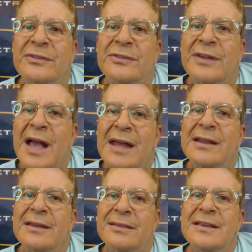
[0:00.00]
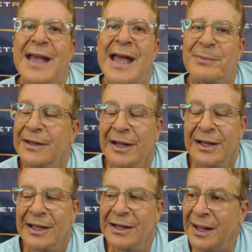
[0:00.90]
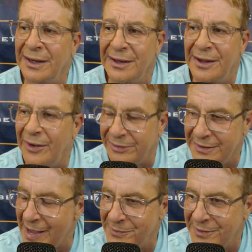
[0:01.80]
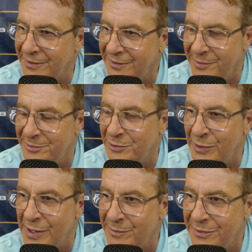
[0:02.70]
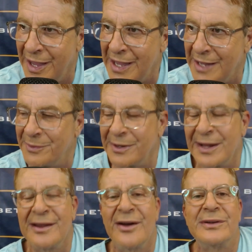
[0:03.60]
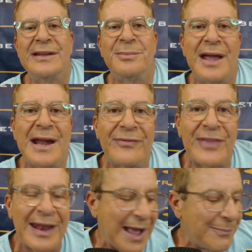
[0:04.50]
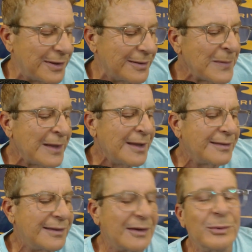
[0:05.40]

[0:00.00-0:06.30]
But when those kind of things happen, and I don't know how things happen in the WNBA, but I know in the NBA, if that happened,